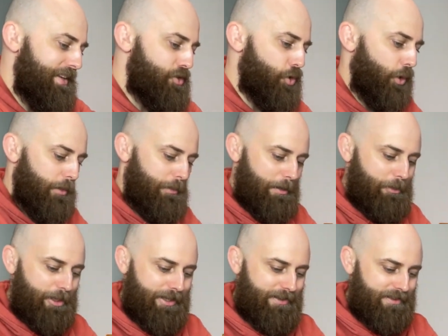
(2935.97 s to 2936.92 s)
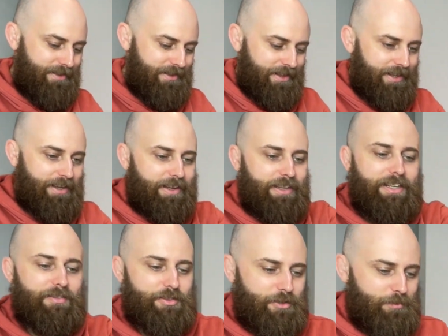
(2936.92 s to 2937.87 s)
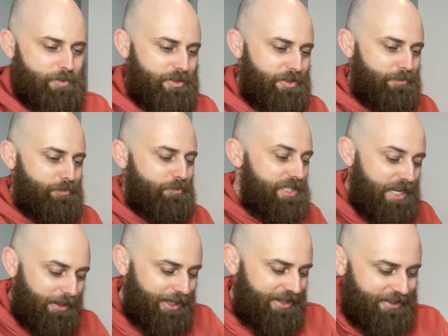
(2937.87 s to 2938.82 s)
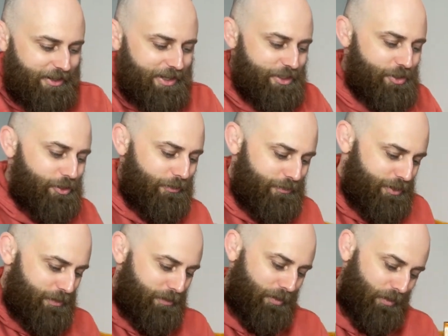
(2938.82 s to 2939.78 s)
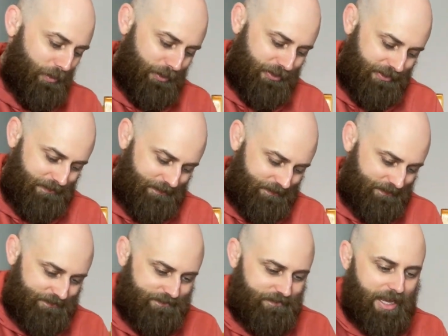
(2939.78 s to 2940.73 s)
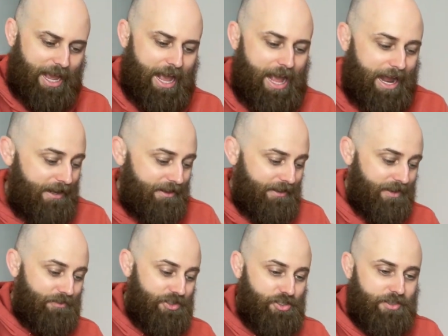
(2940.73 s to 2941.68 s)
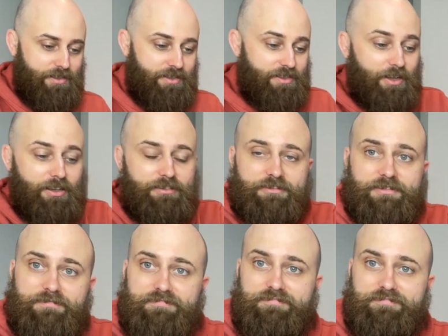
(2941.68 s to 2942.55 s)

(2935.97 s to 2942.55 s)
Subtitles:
toilet paper there to give it some delicate, nice, soft support. And if it shits itself,